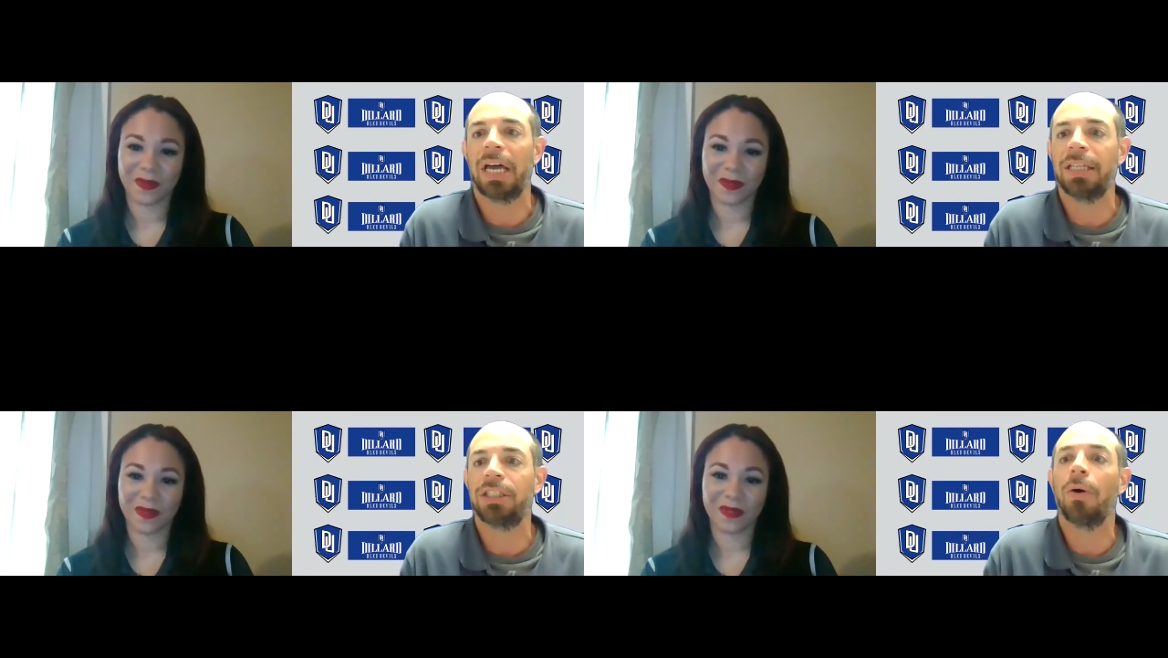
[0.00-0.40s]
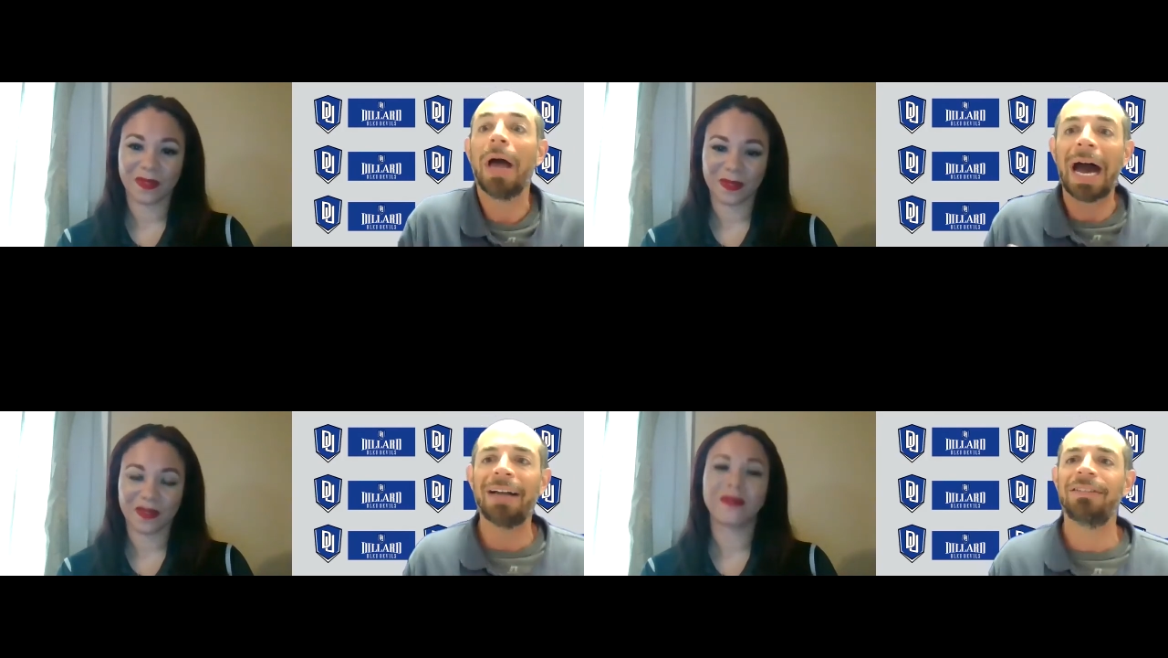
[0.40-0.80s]
Speaker 1: science. So
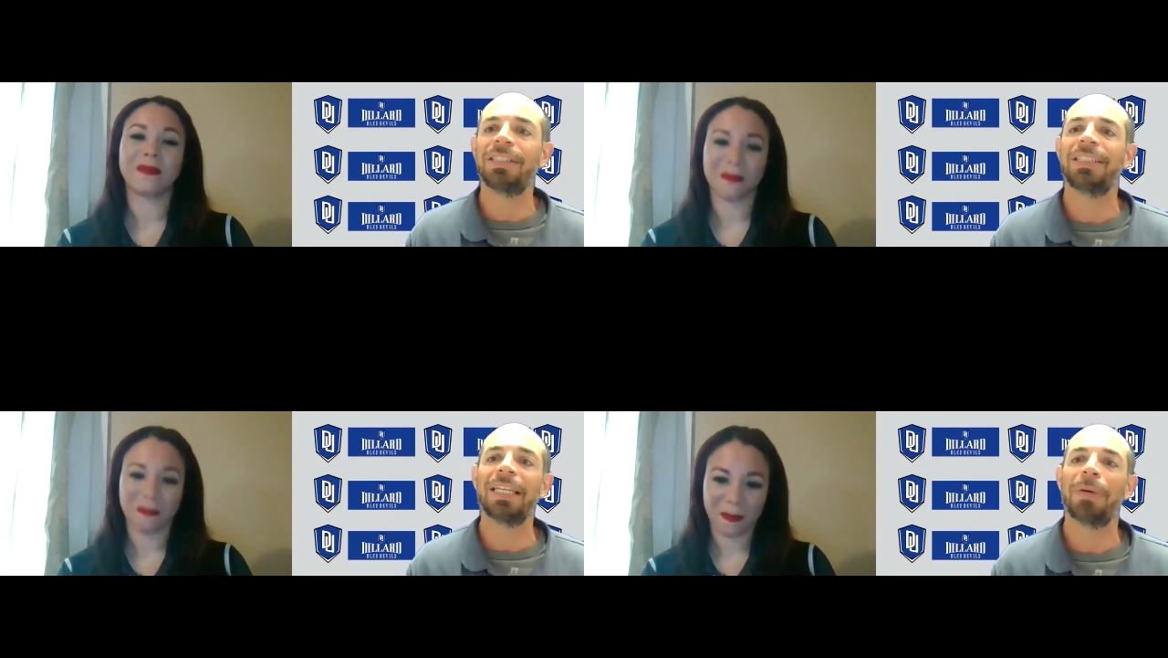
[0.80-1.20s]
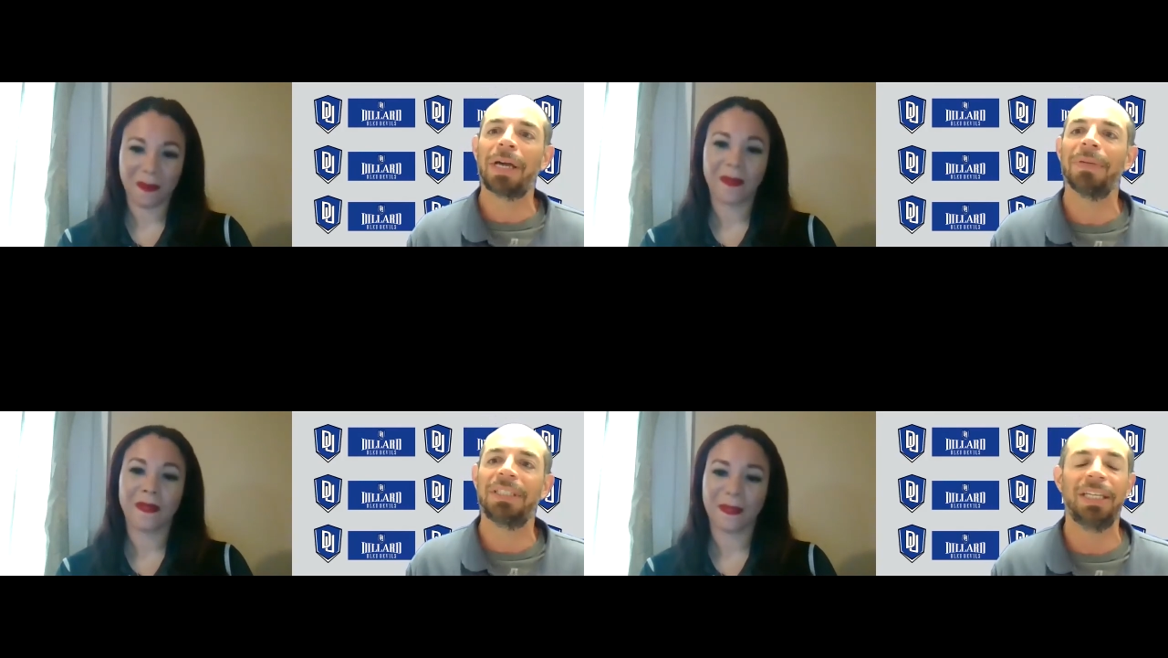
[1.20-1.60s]
how did you decide to
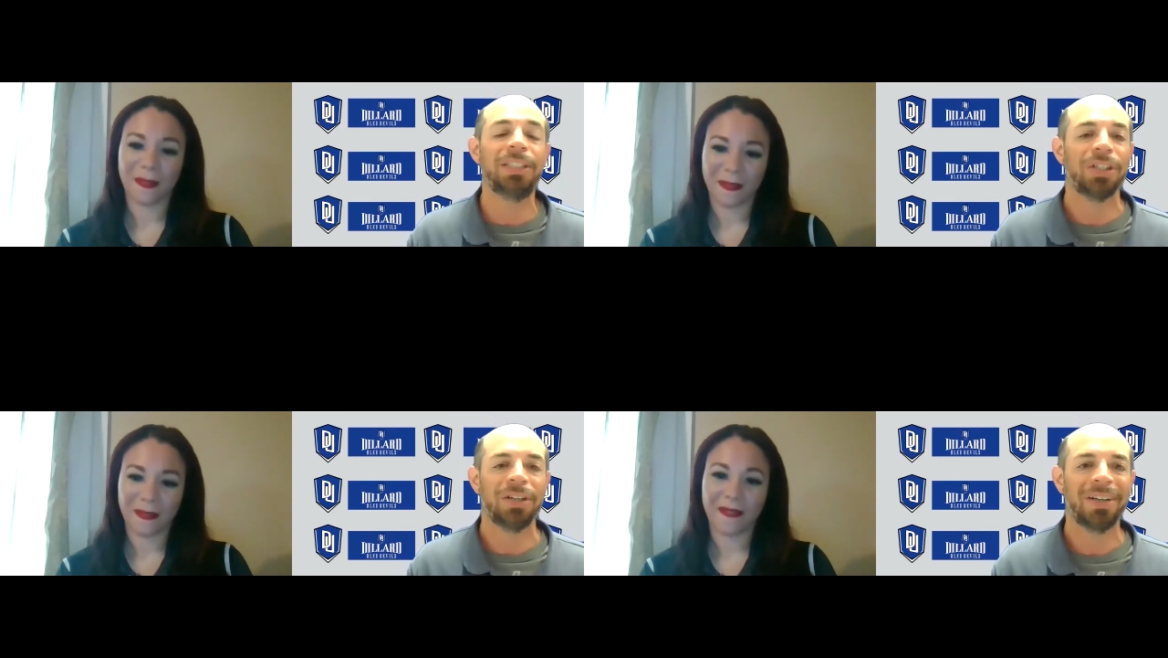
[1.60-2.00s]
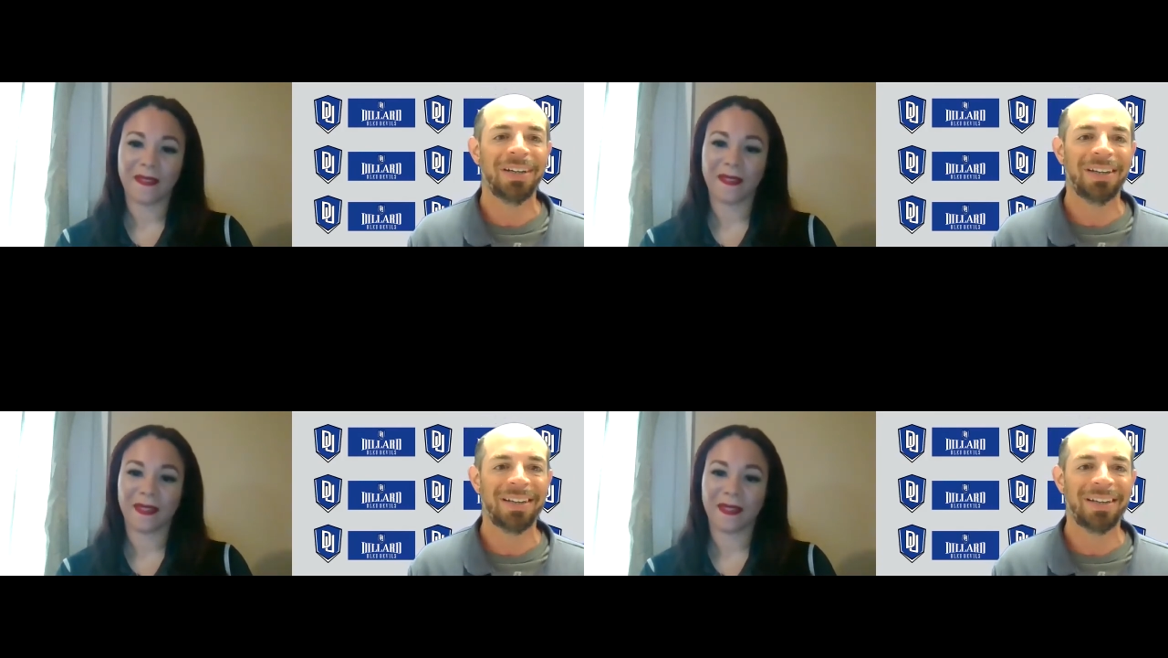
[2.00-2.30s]
become a teacher?